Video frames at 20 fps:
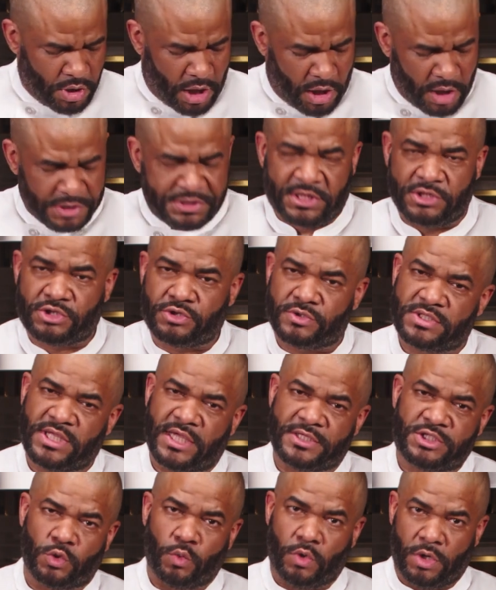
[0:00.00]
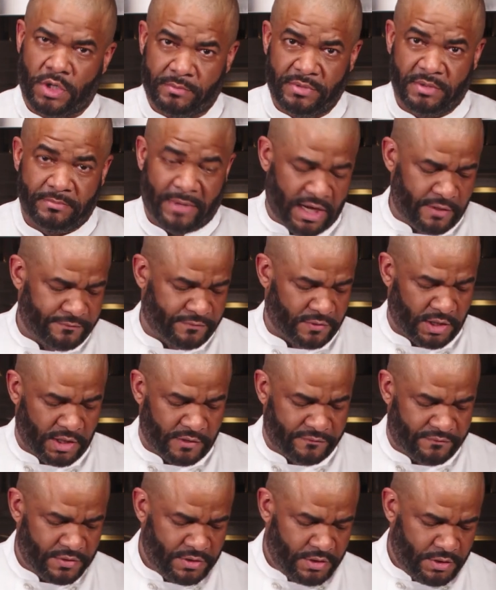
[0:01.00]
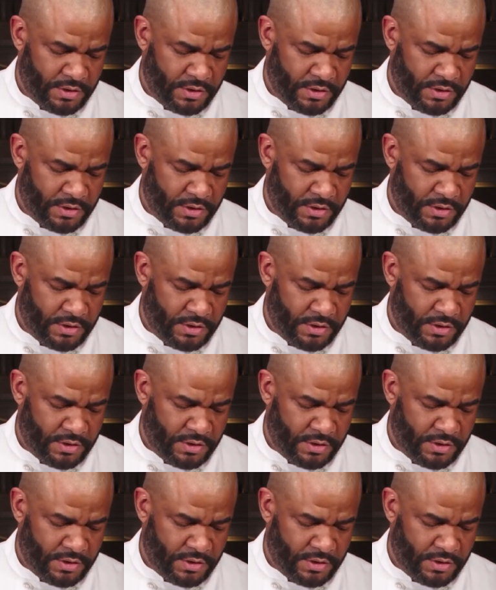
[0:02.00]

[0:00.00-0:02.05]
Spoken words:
all citrus that you want to be mindful of.